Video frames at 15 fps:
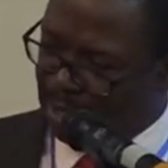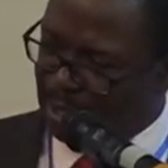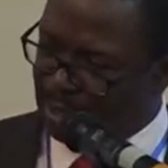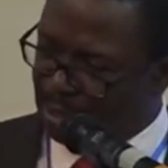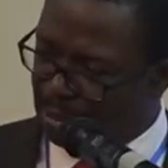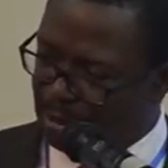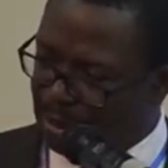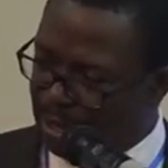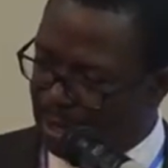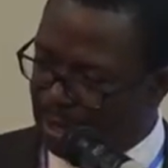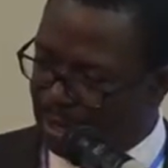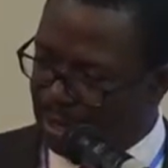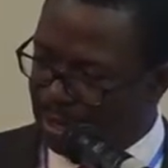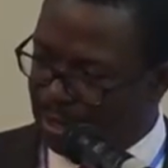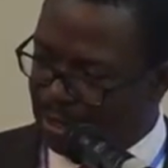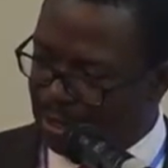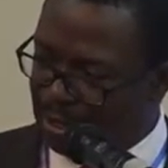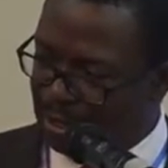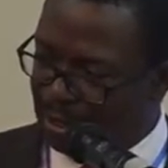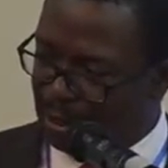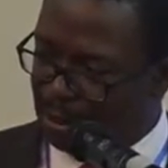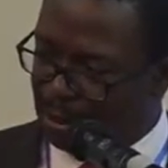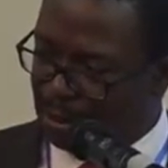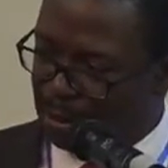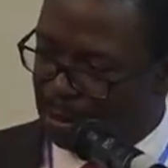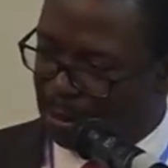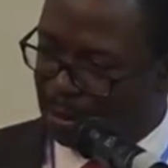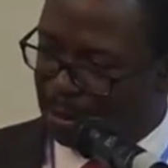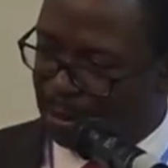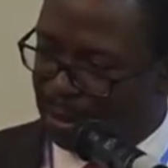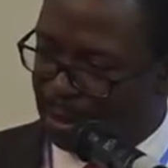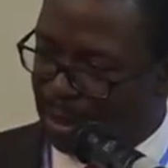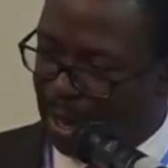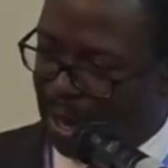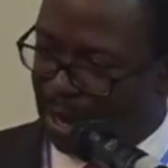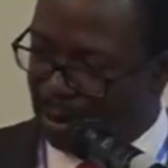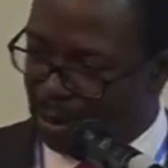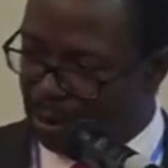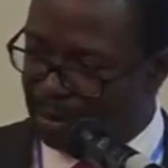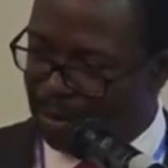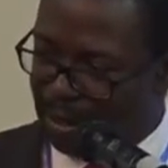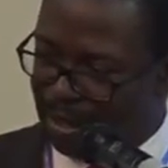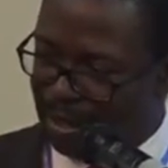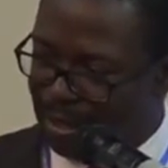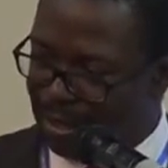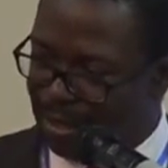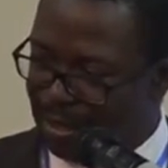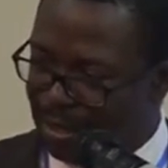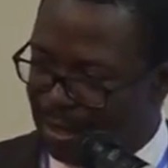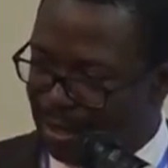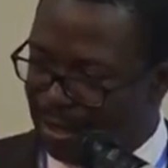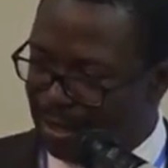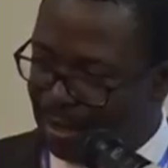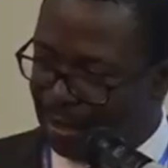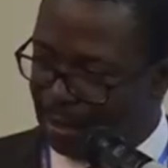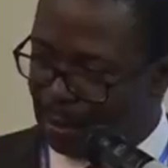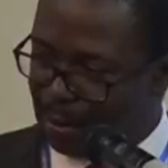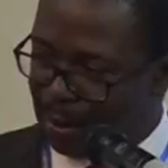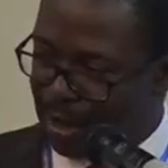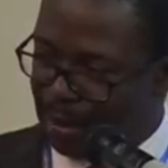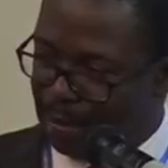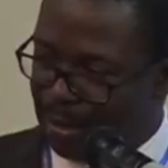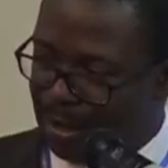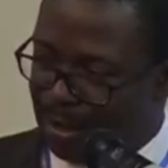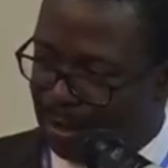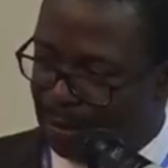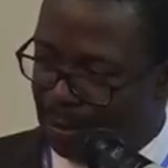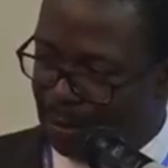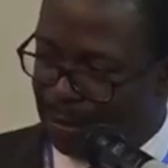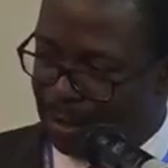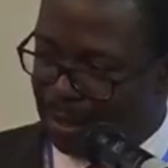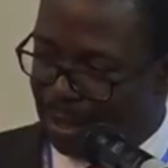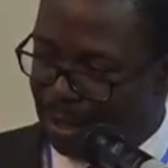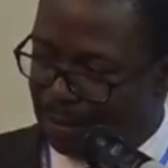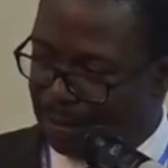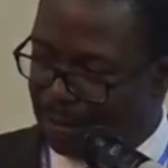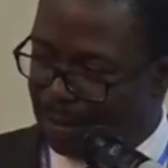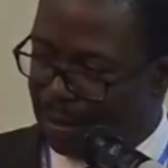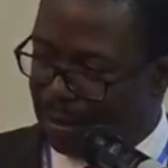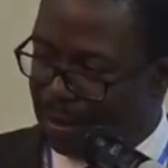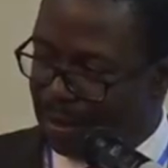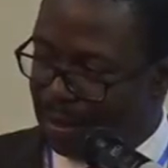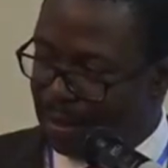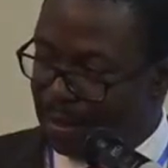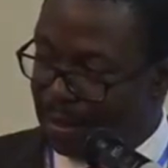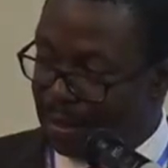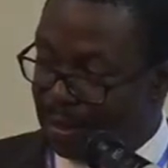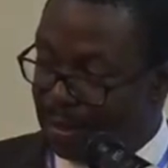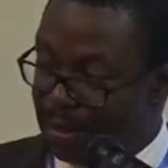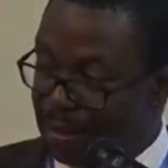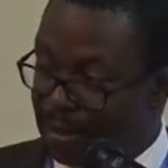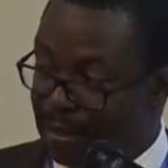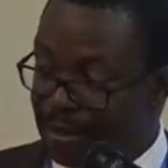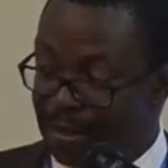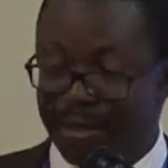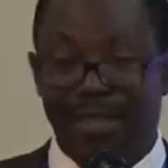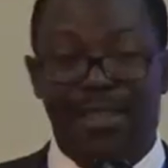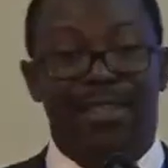English today, so I hope that it will come at a proper time. Some of the faces are looking very miserable.